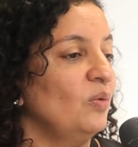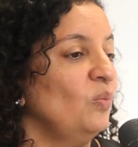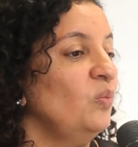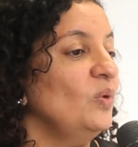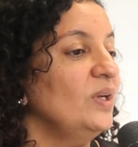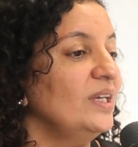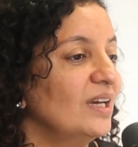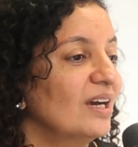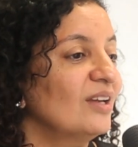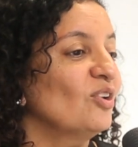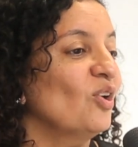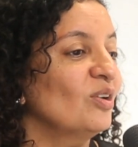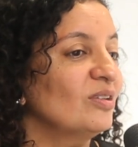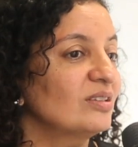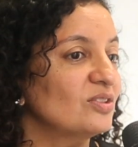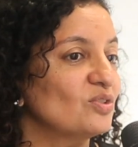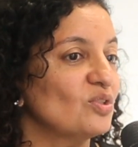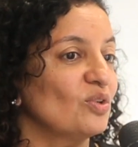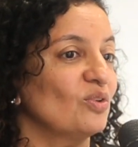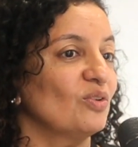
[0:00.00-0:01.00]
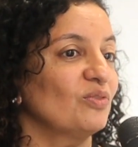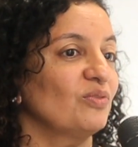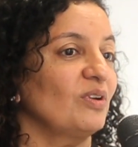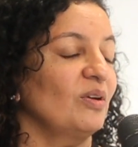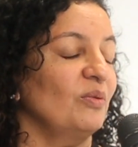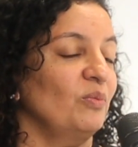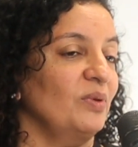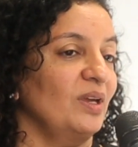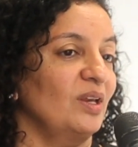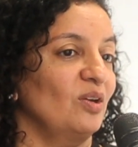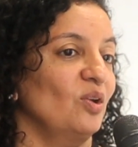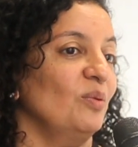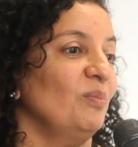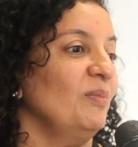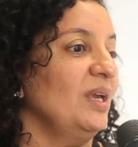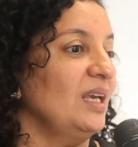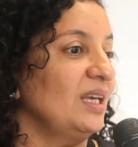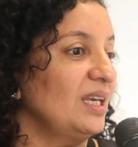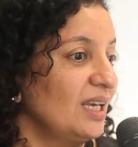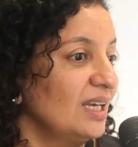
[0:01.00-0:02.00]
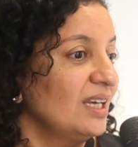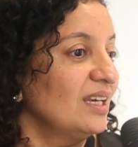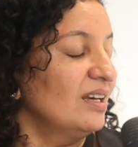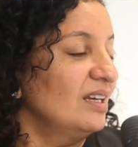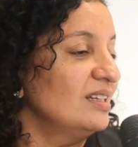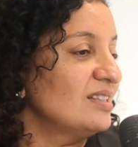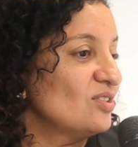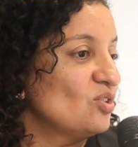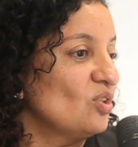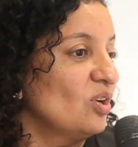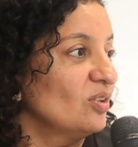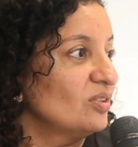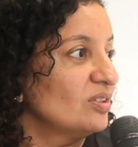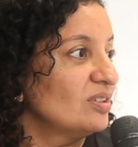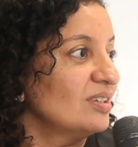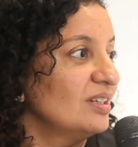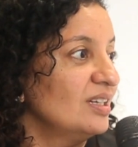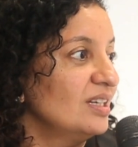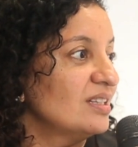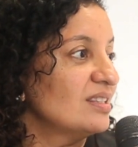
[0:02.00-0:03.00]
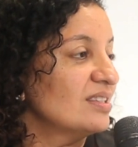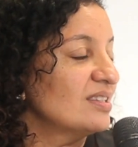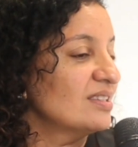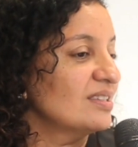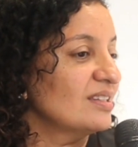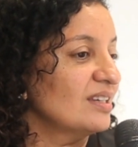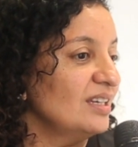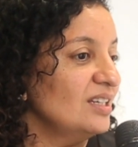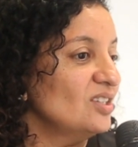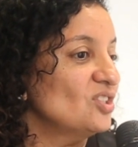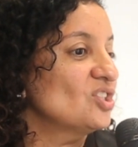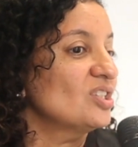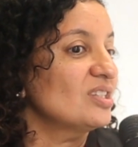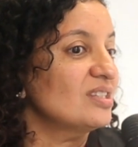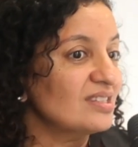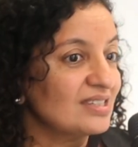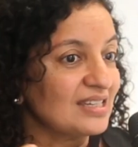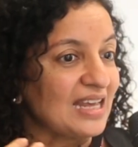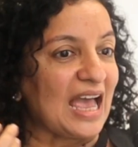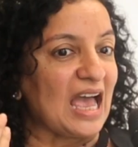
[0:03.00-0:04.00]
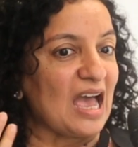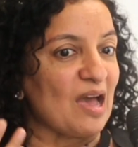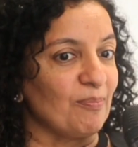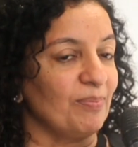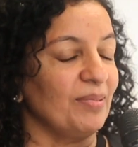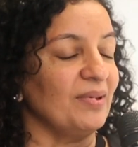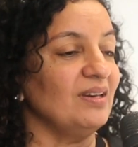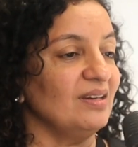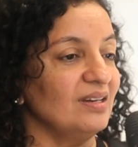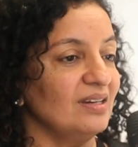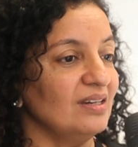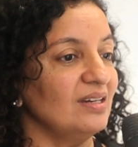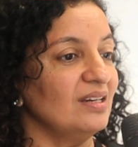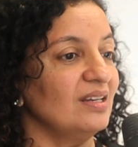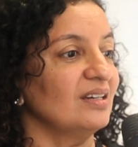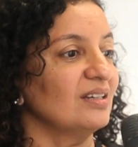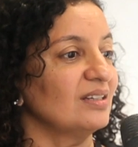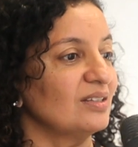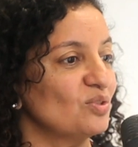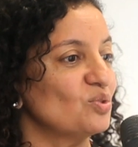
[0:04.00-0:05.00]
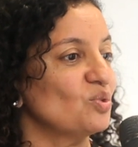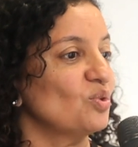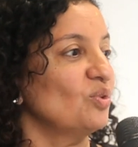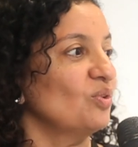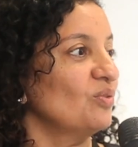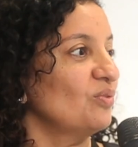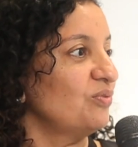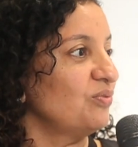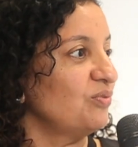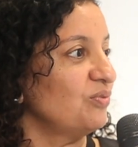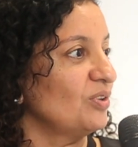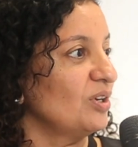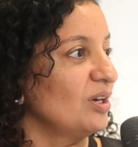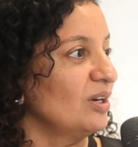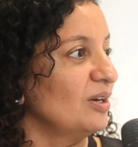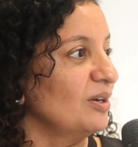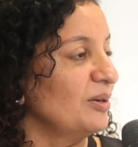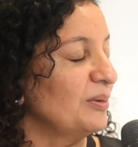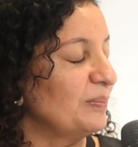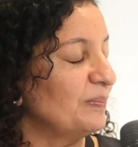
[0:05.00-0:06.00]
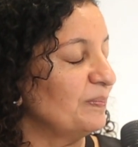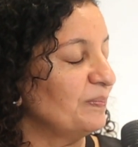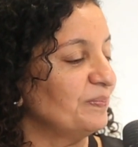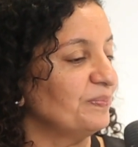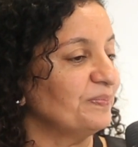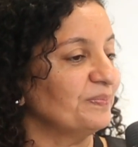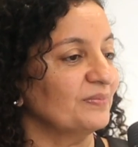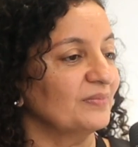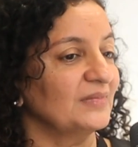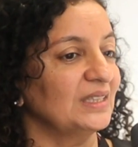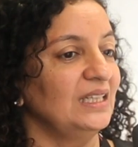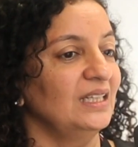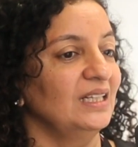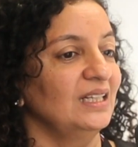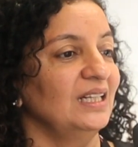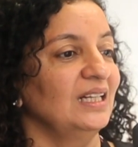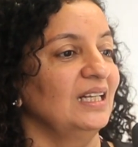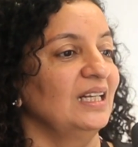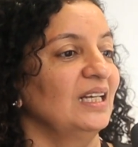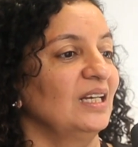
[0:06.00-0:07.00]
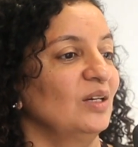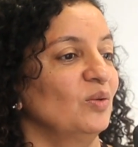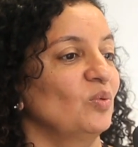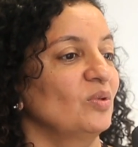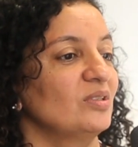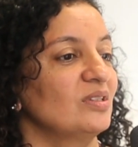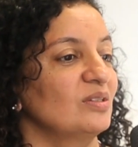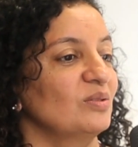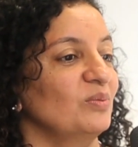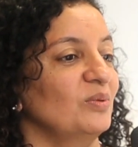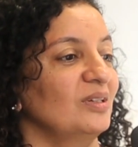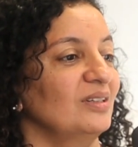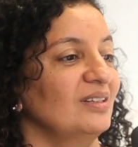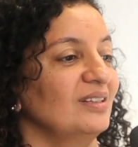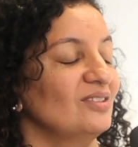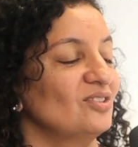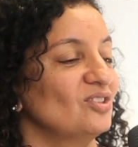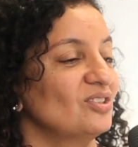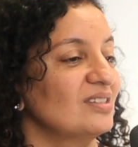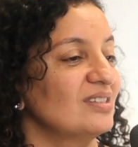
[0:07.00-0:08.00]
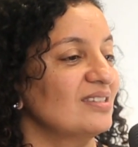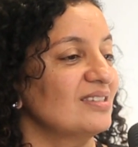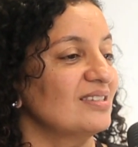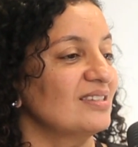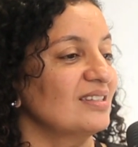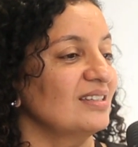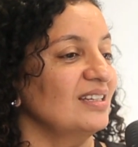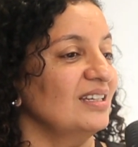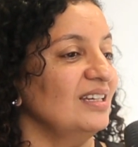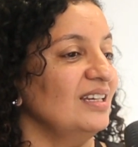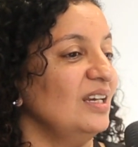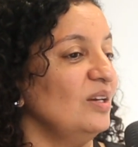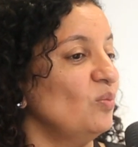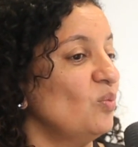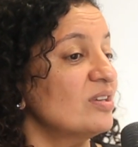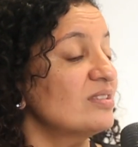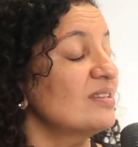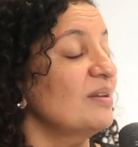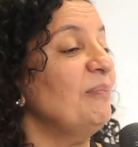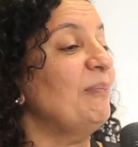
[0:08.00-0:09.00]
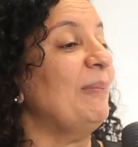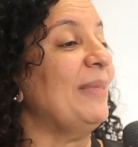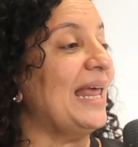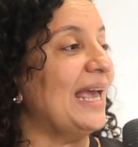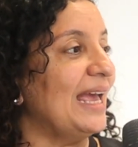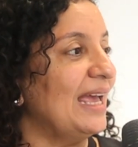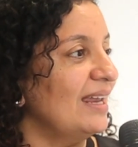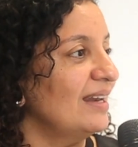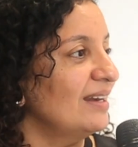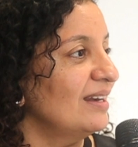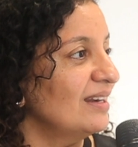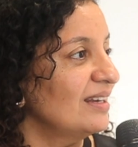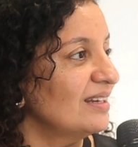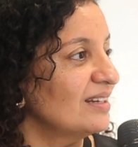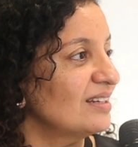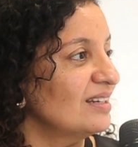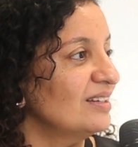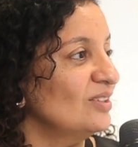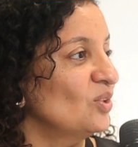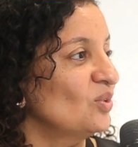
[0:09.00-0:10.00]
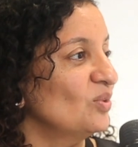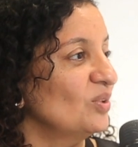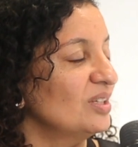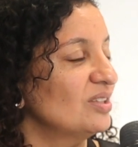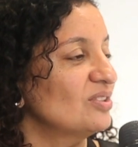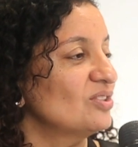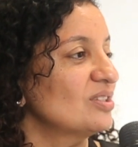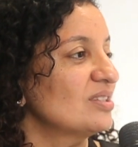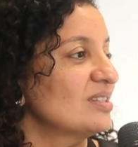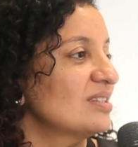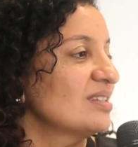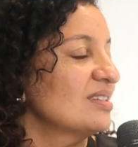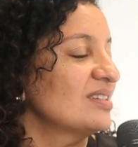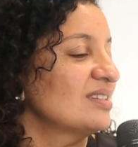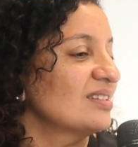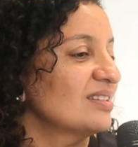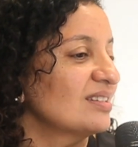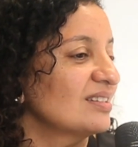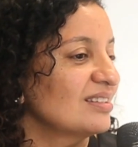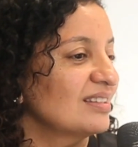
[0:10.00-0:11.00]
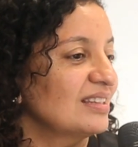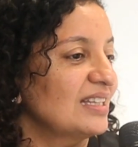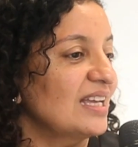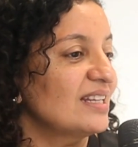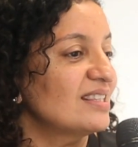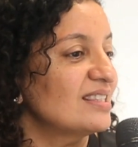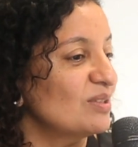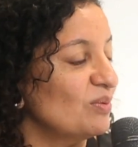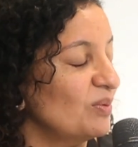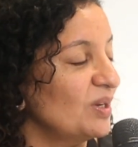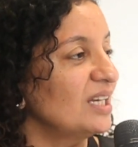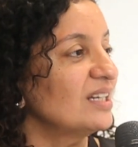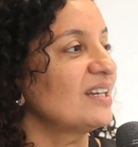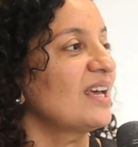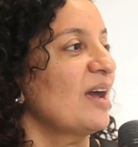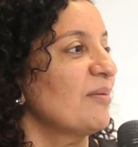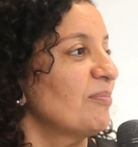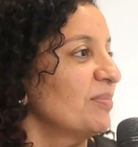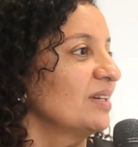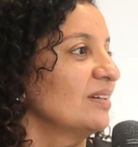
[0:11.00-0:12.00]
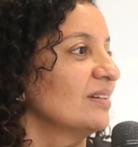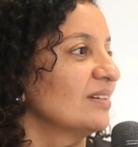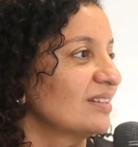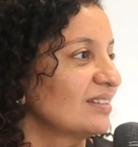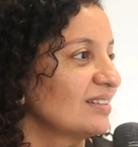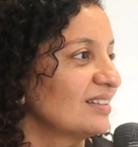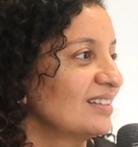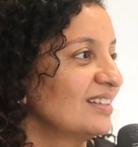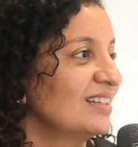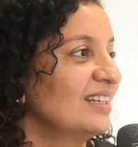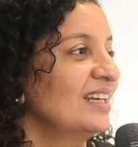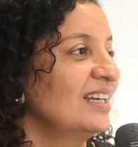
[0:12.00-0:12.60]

we are not sort of, we are not making, it's not, it's it just happened sort of, what's the word, it wasn't planned, that's the way it happened.